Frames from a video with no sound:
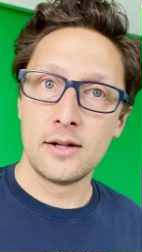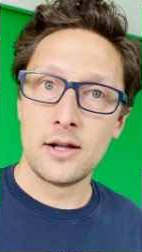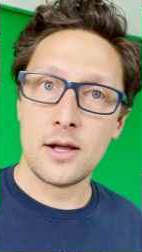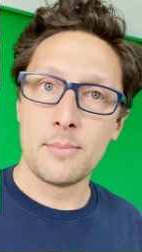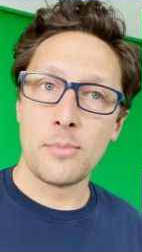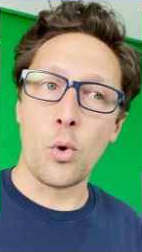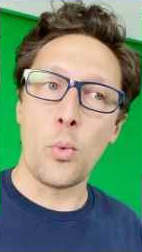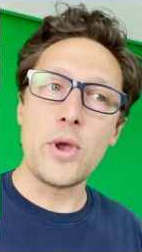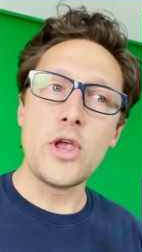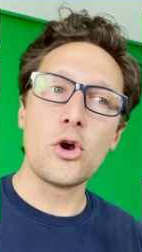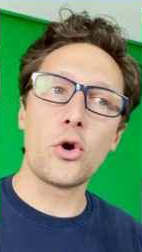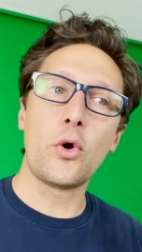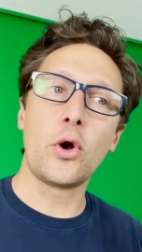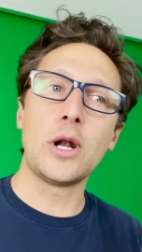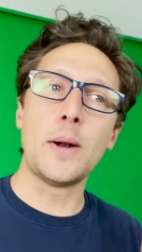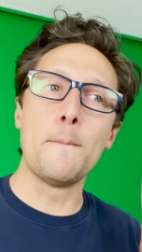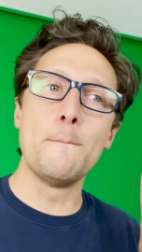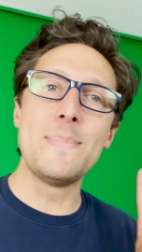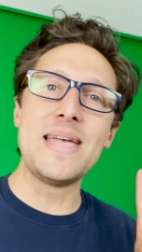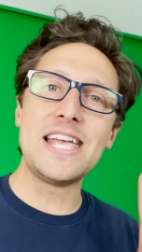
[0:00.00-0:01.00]
but we are going
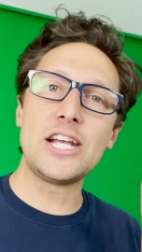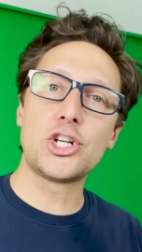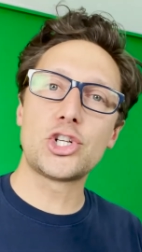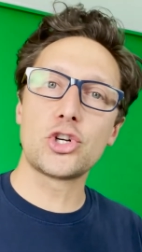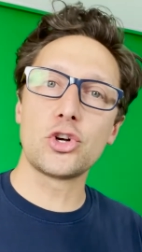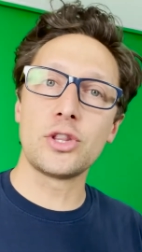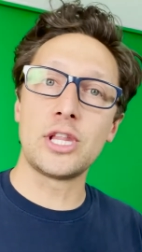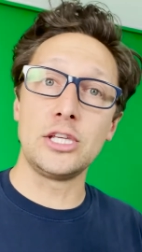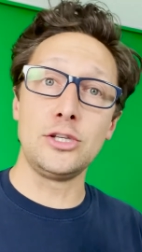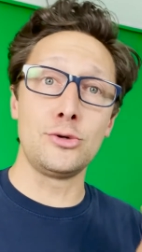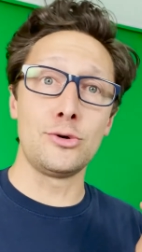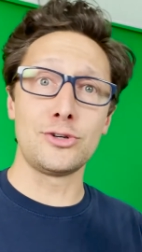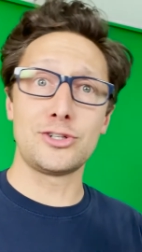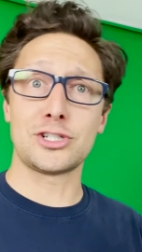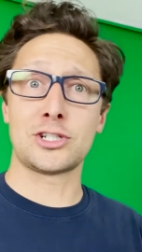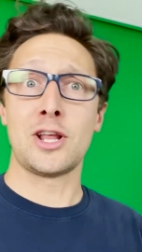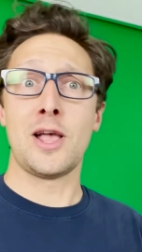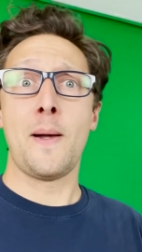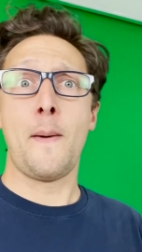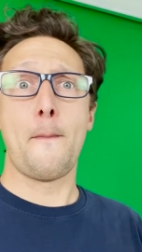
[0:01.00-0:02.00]
to make sure that you don't
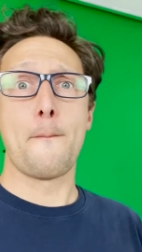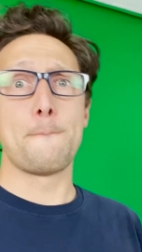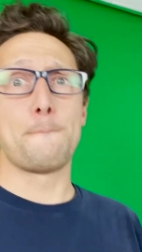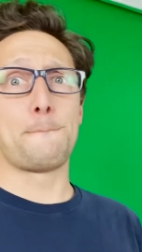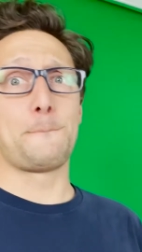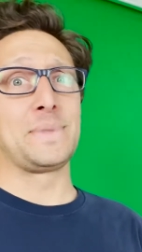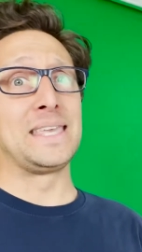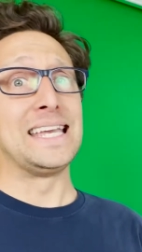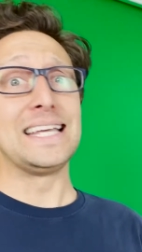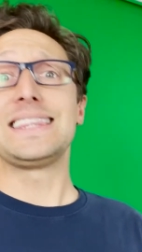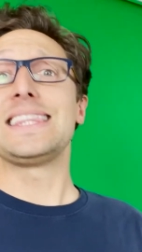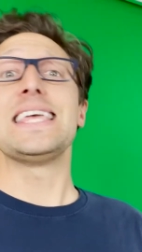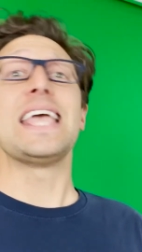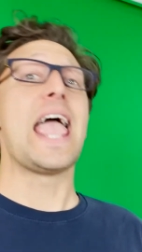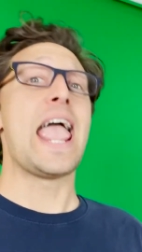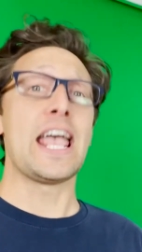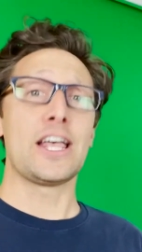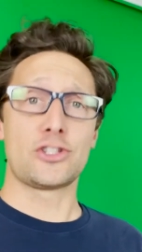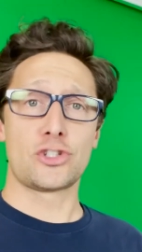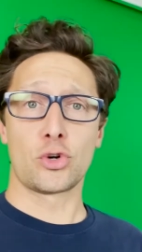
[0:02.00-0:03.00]
just get the
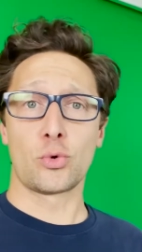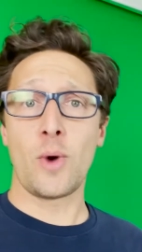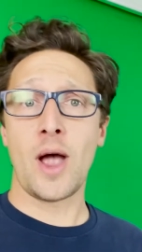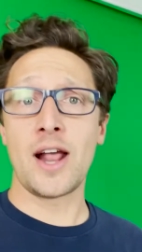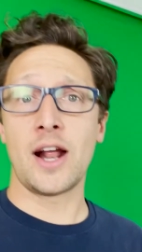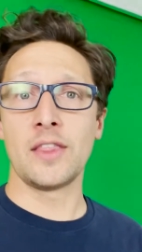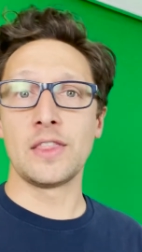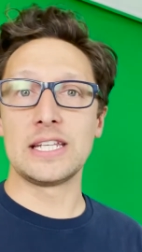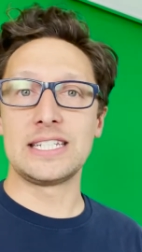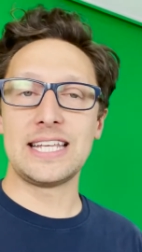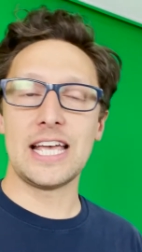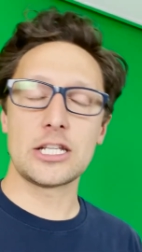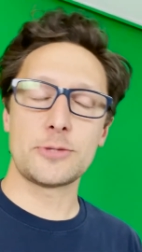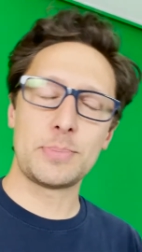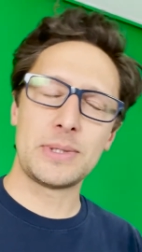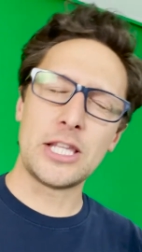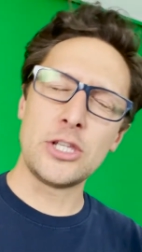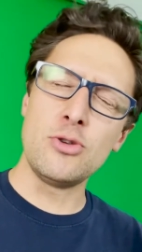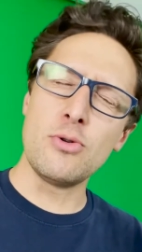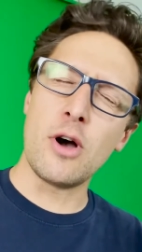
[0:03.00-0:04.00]
answer right on the test,
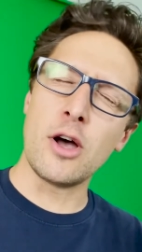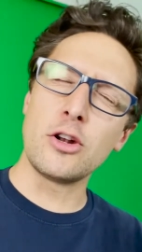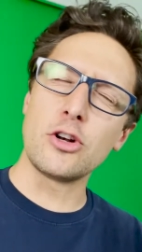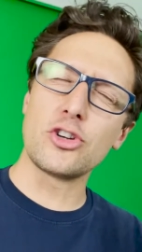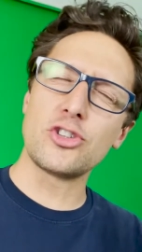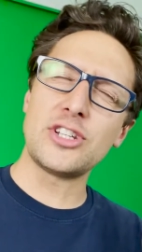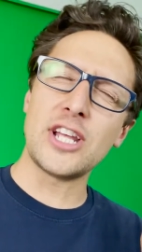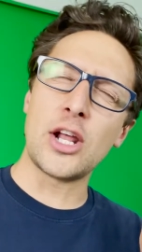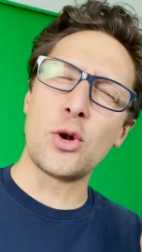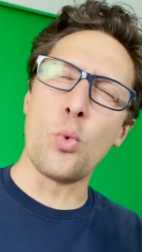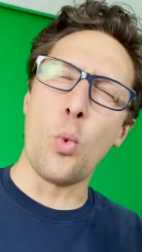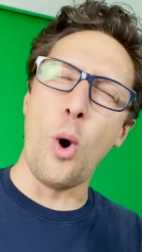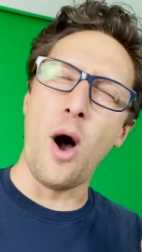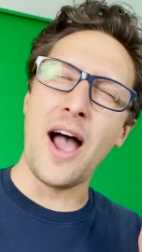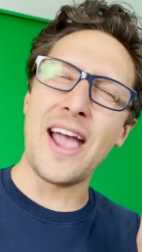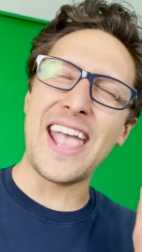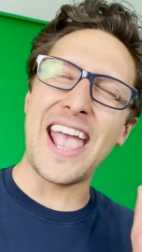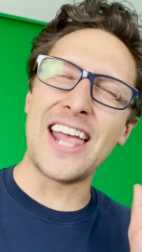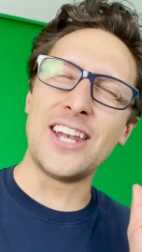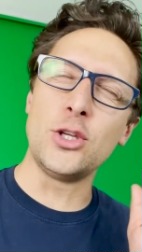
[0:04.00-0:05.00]
but that you understand why
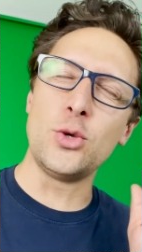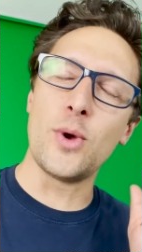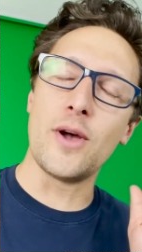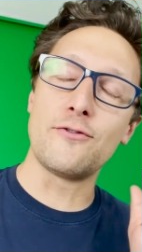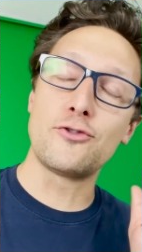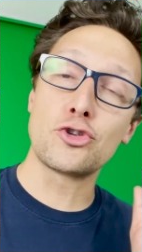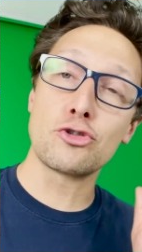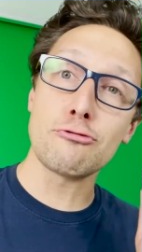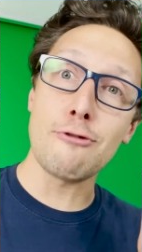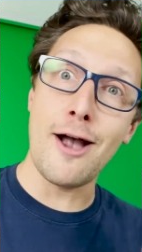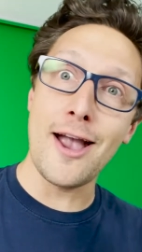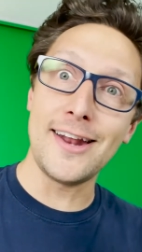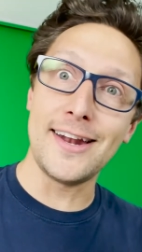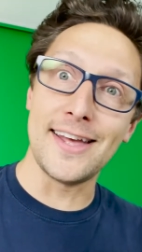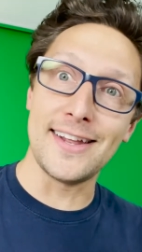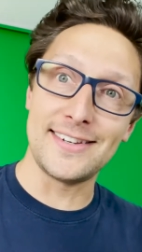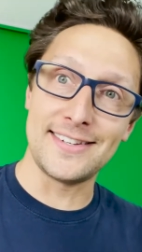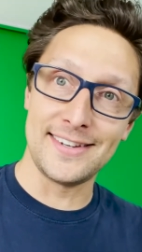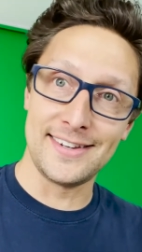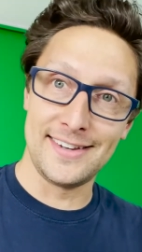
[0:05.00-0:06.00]
and you have tried
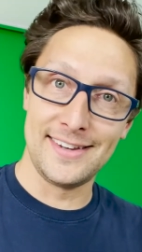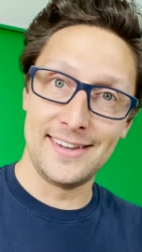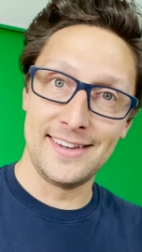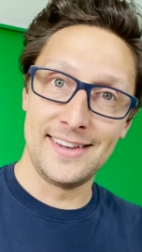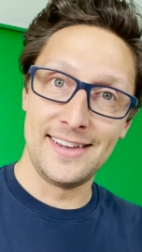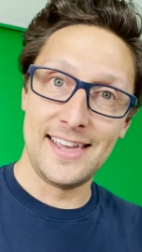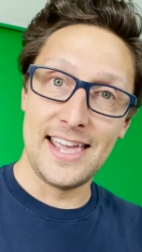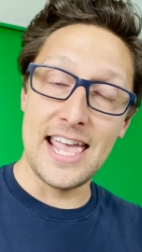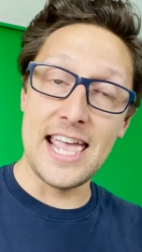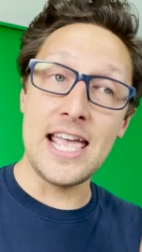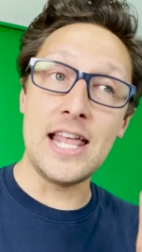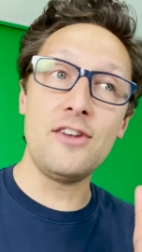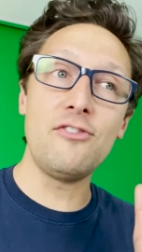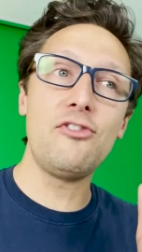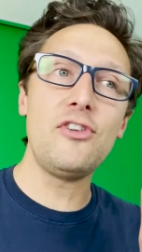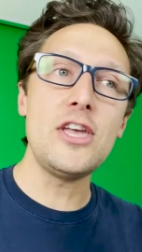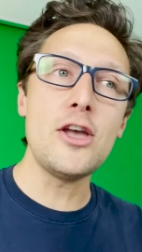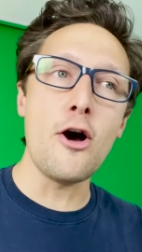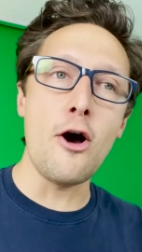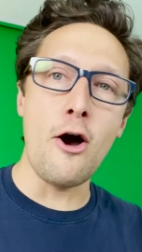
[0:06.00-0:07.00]
it in
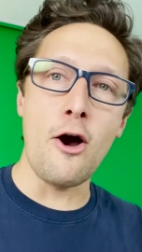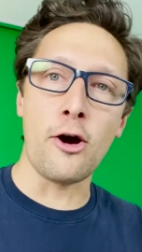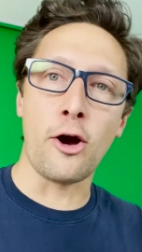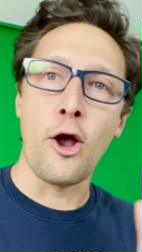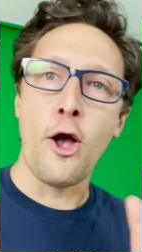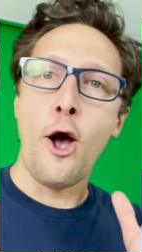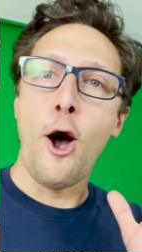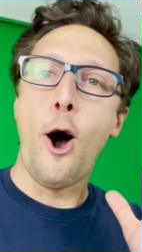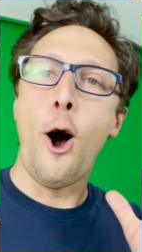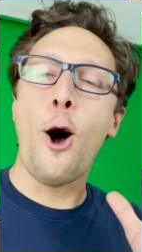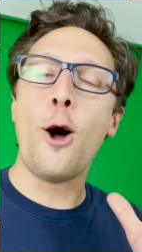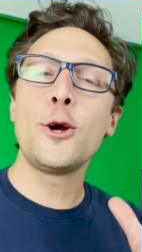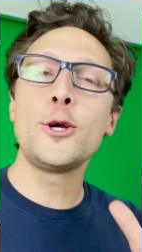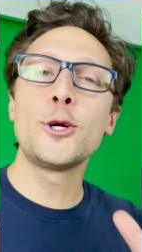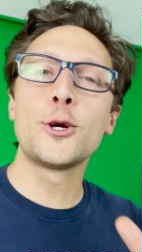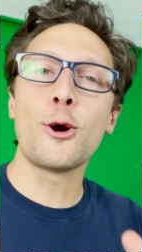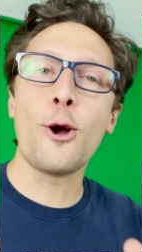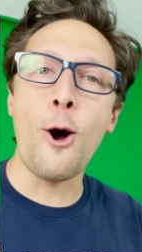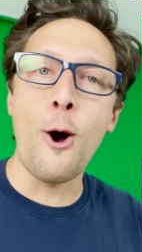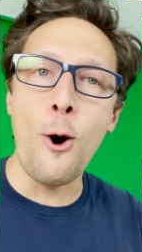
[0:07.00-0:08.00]
VR, on
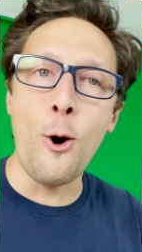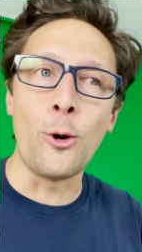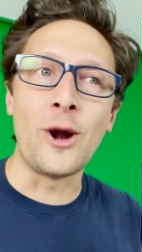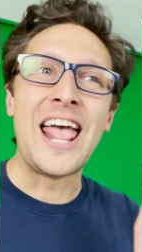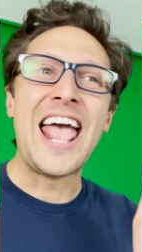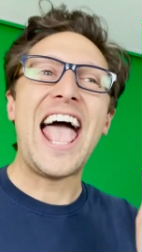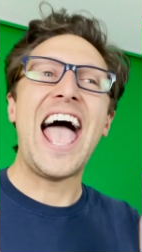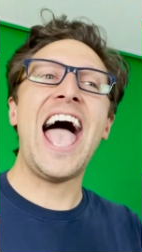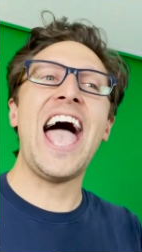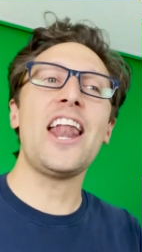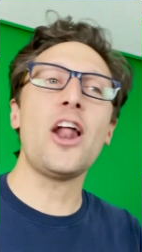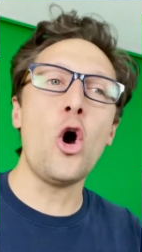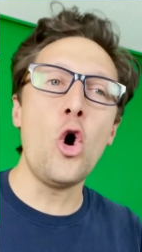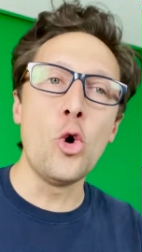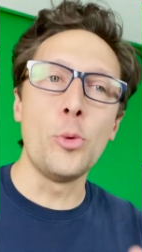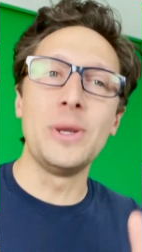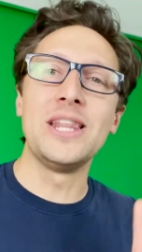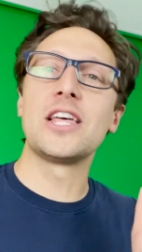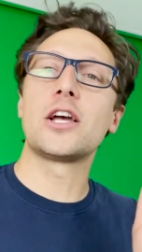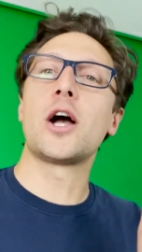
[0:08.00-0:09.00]
your own, at
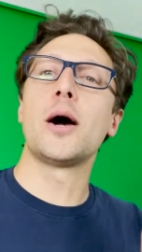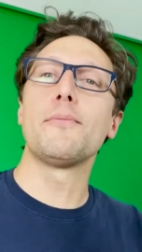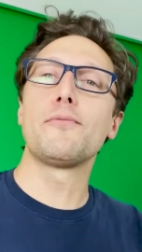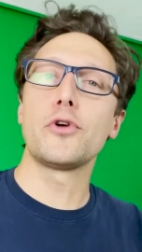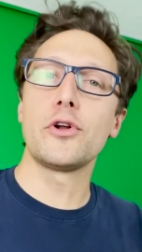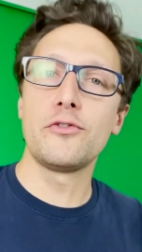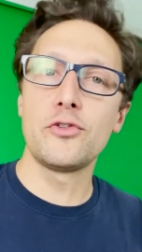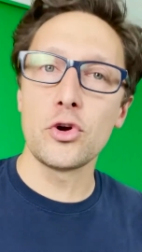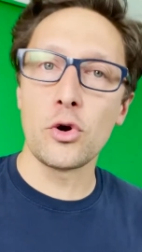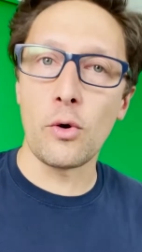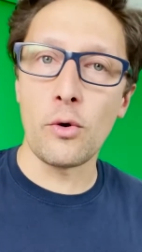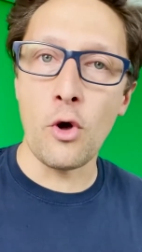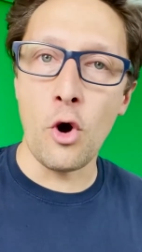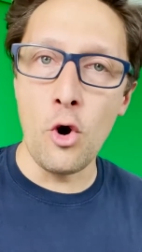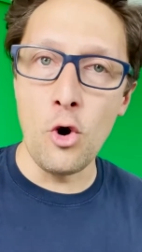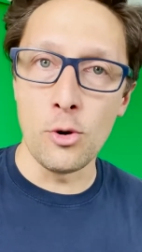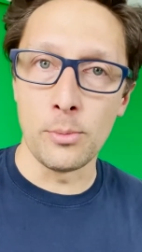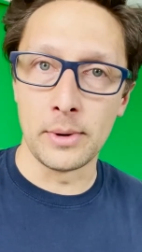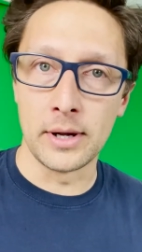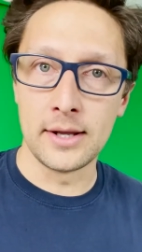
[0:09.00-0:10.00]
home, in the comfort of your own
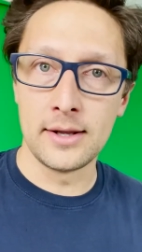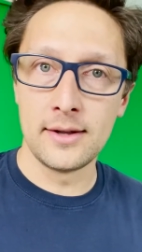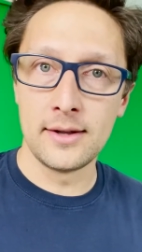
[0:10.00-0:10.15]
home.